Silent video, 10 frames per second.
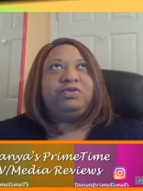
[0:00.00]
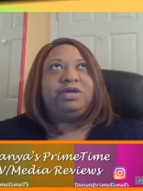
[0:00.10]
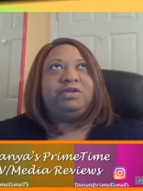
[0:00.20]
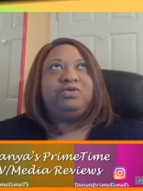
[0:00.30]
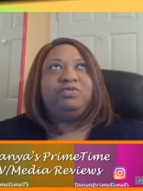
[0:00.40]

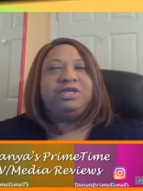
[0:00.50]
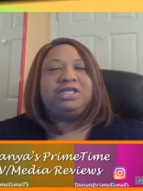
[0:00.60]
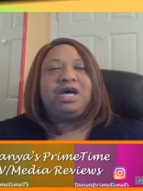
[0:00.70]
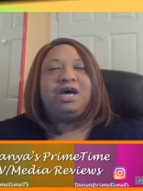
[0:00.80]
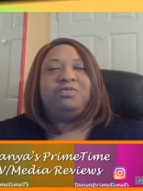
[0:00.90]
who was
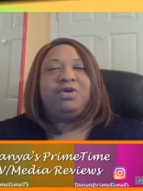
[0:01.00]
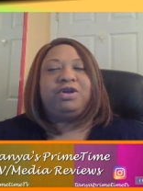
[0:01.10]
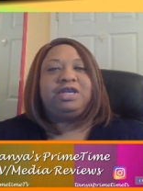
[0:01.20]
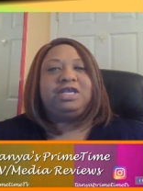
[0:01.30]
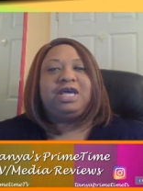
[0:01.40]
um
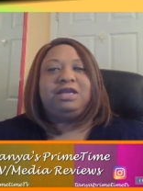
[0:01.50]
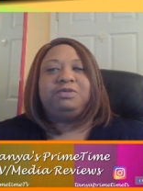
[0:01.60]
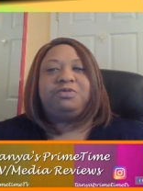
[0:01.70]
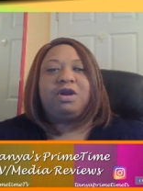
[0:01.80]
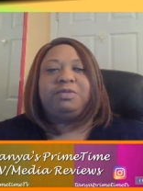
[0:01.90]
working in that
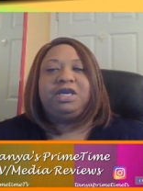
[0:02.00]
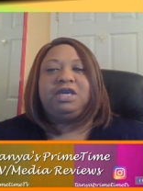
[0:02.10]
department,